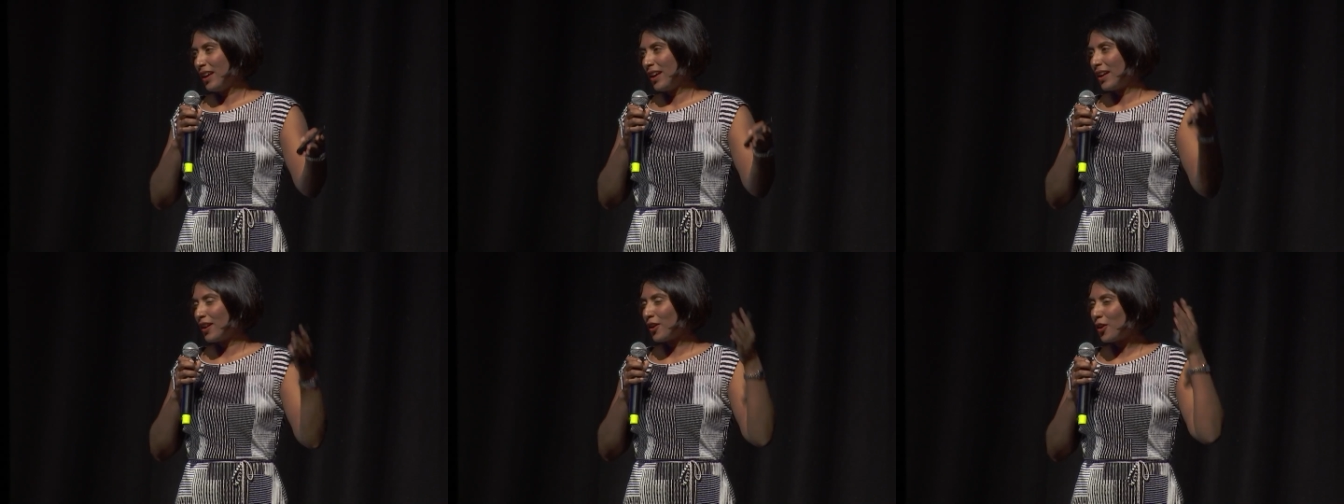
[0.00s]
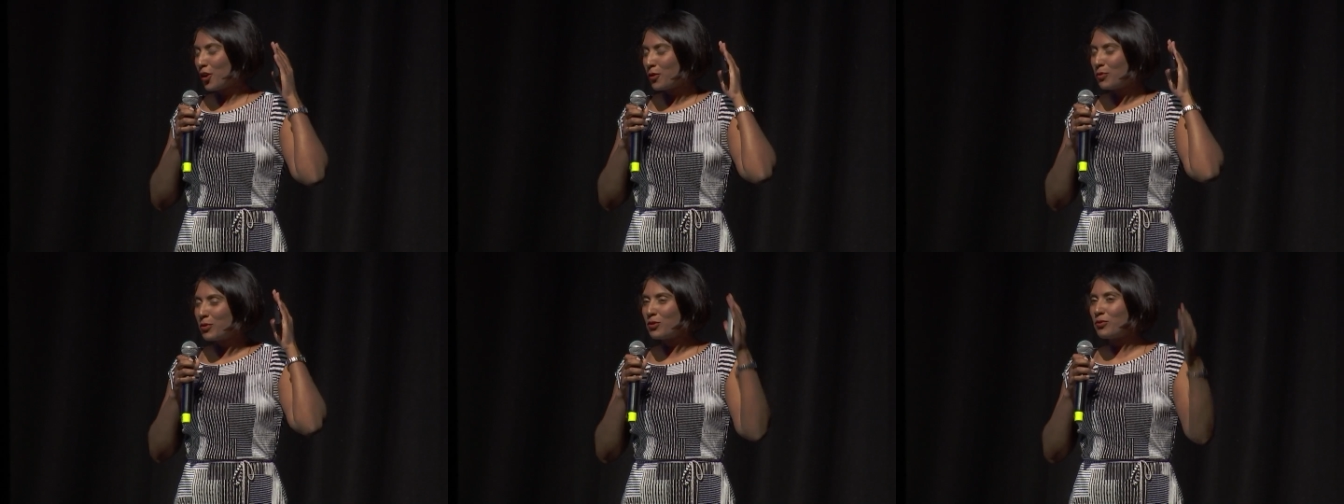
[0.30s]
And I
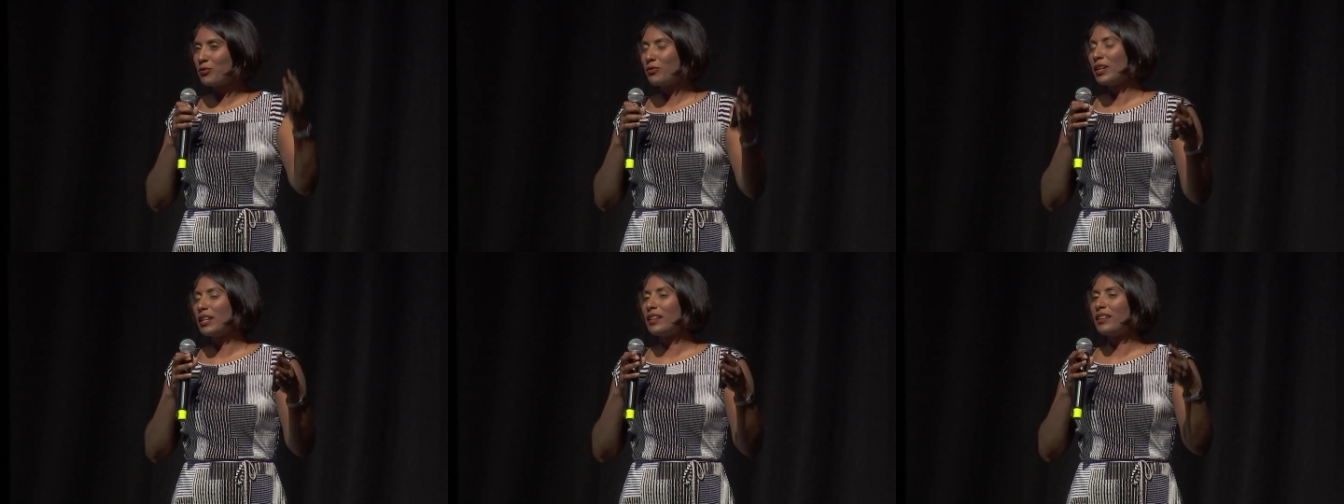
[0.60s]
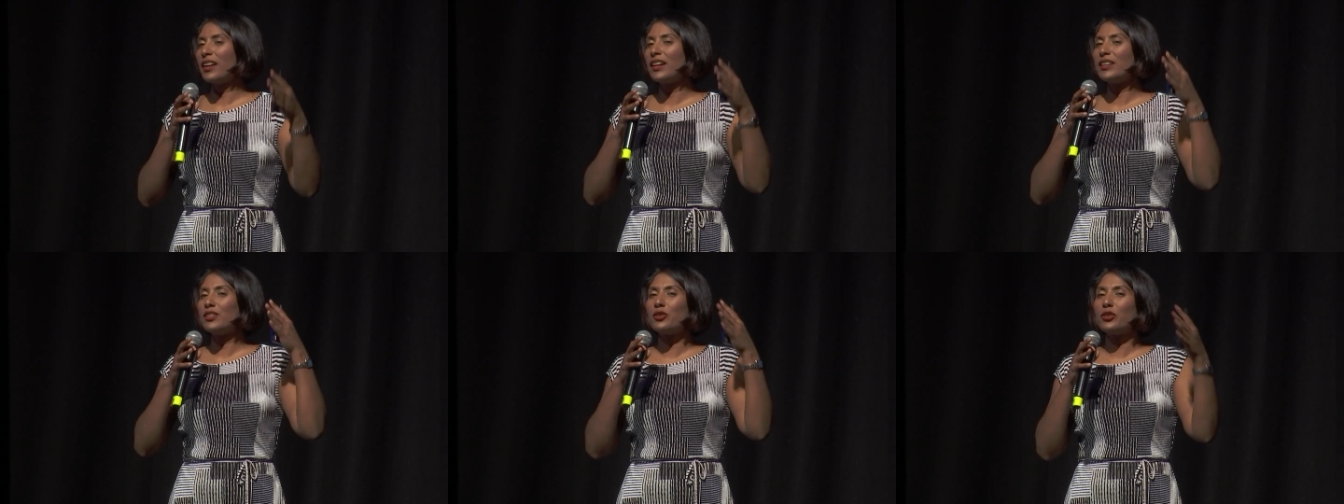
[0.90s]
hope you
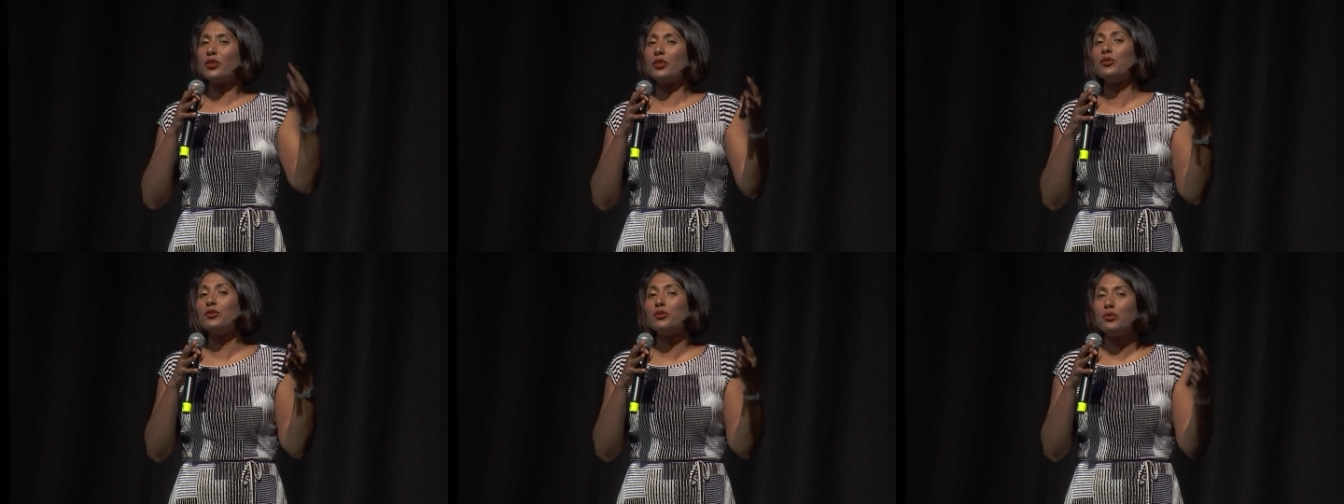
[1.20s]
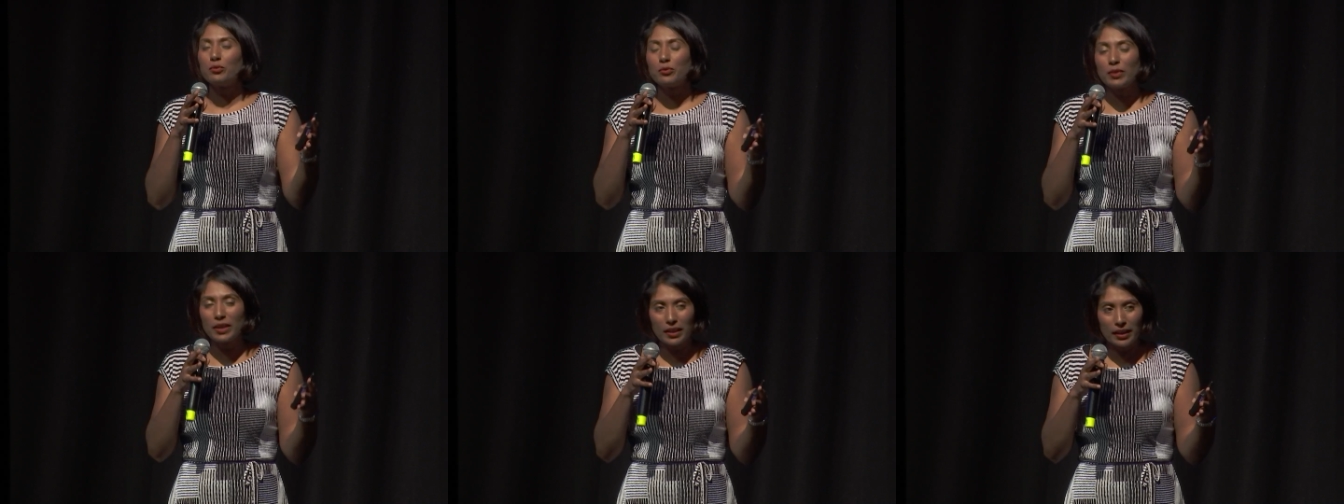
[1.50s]
realize who
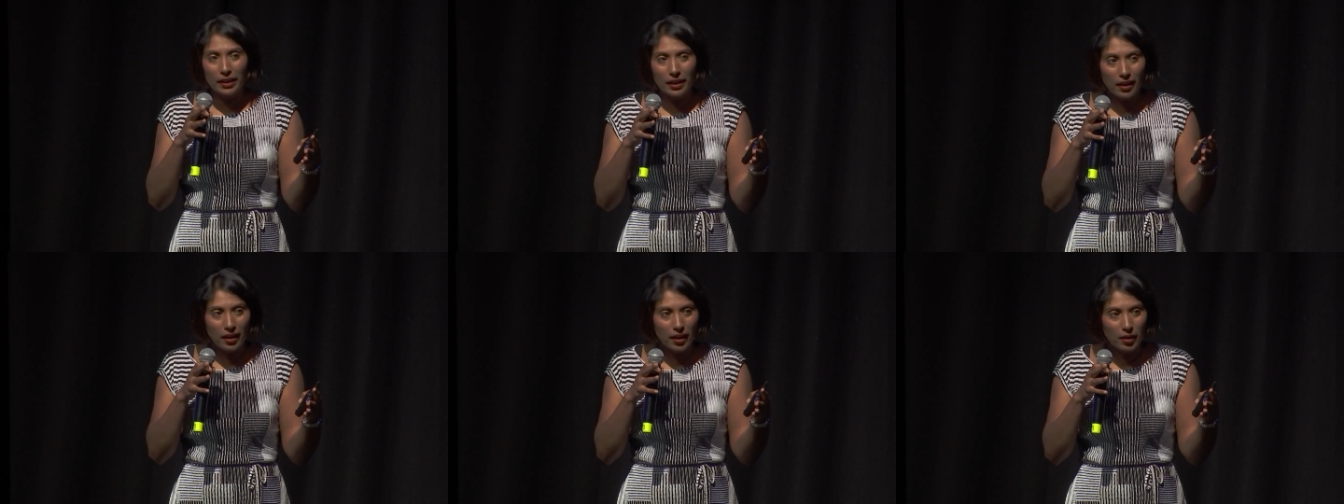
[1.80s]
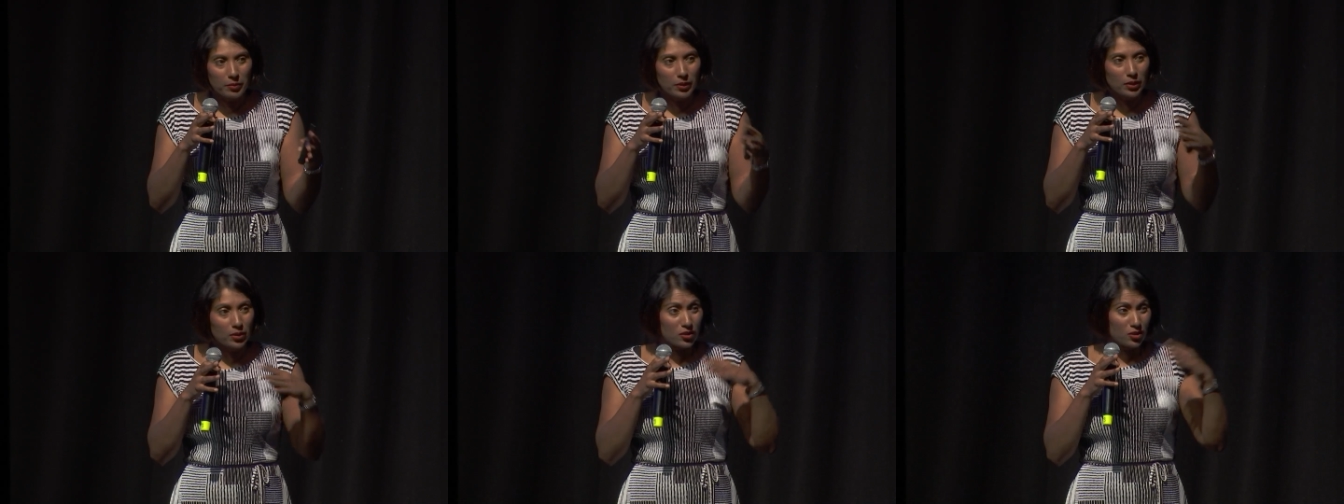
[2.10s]
you really are,
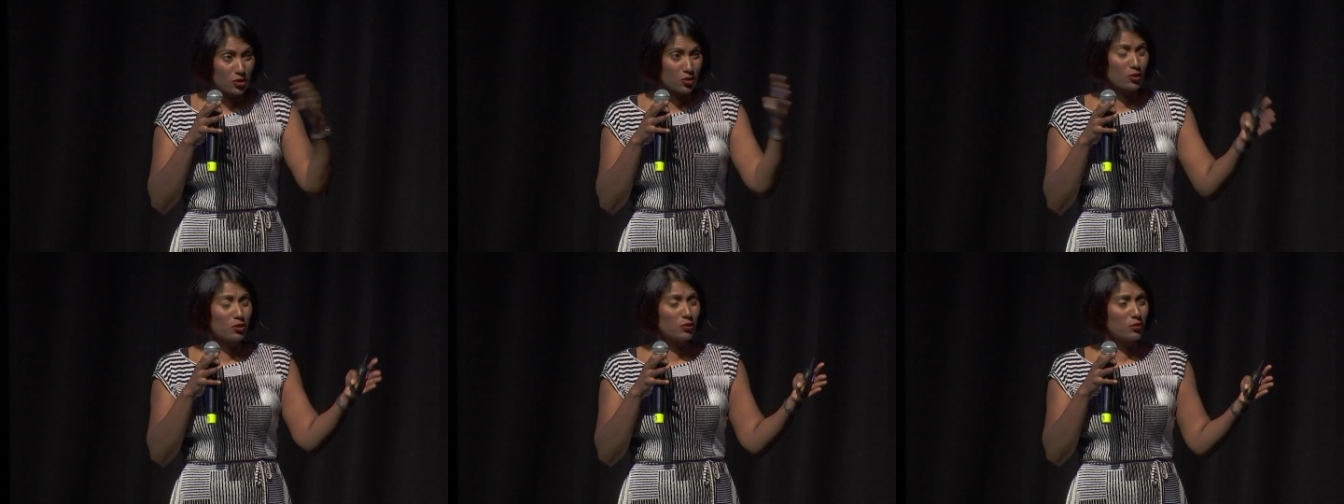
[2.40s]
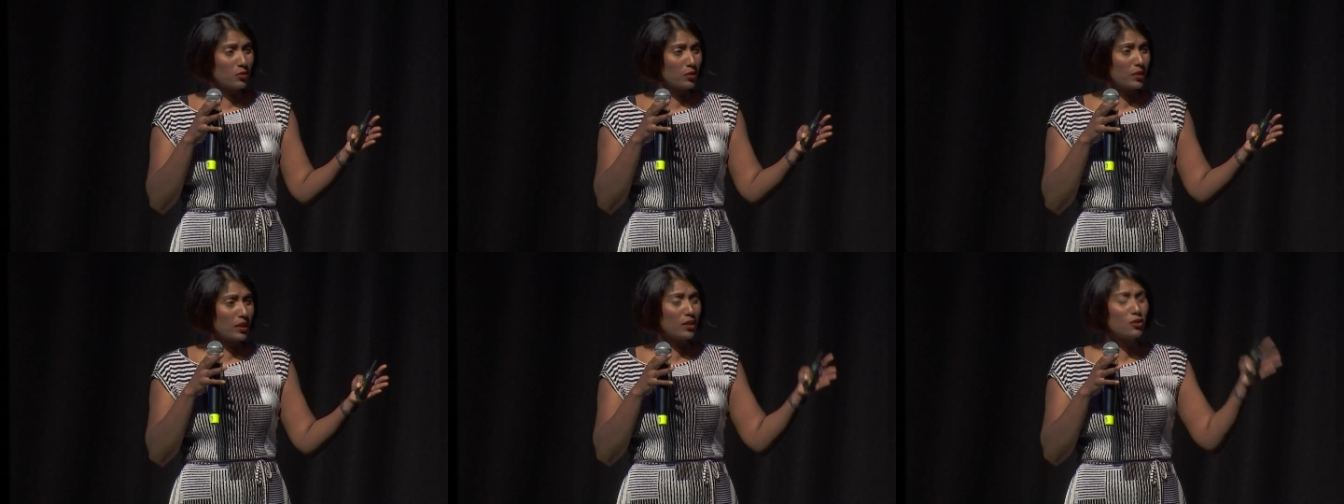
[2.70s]
because
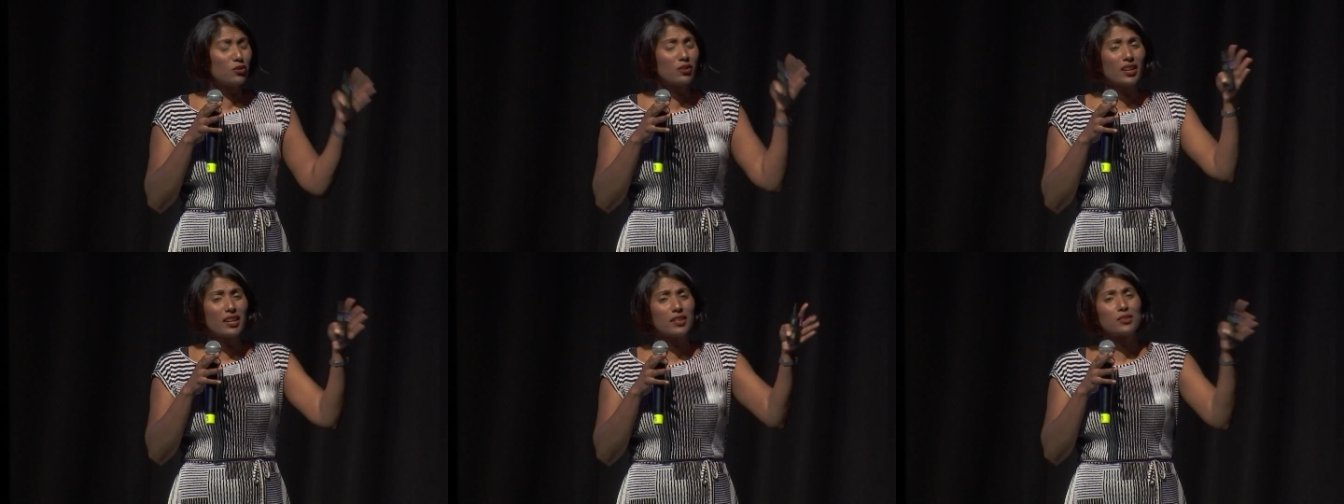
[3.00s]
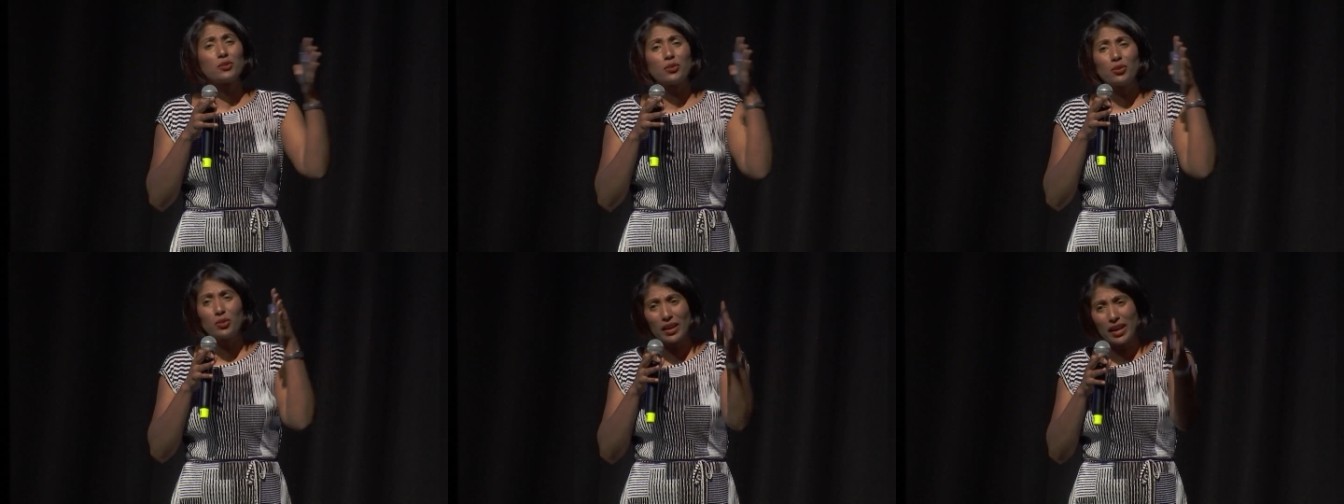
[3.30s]
truthfully, you
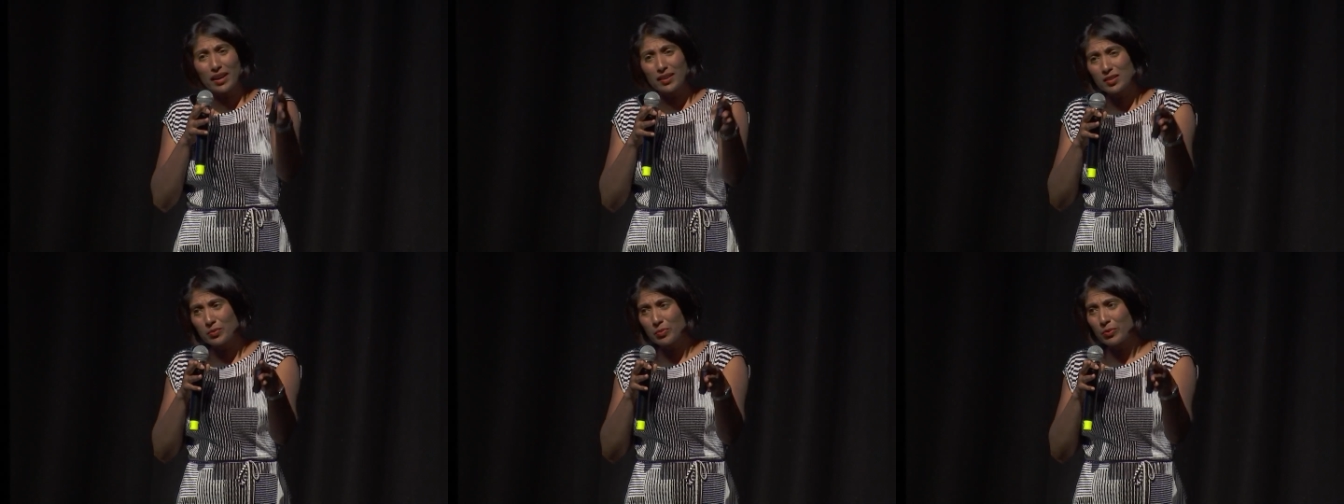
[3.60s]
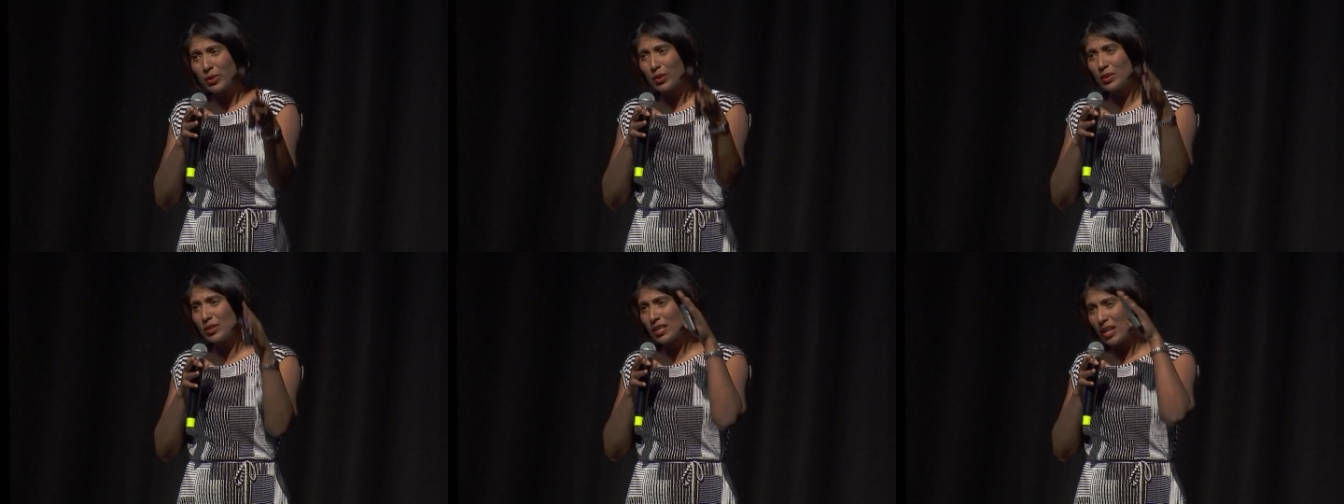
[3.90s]
guys are all
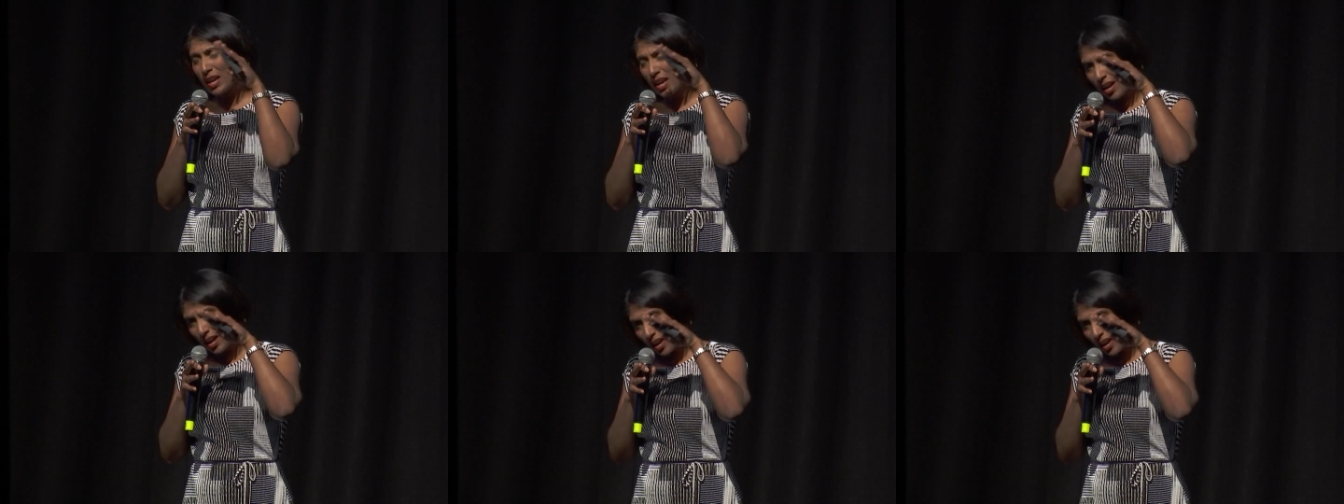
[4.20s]
experts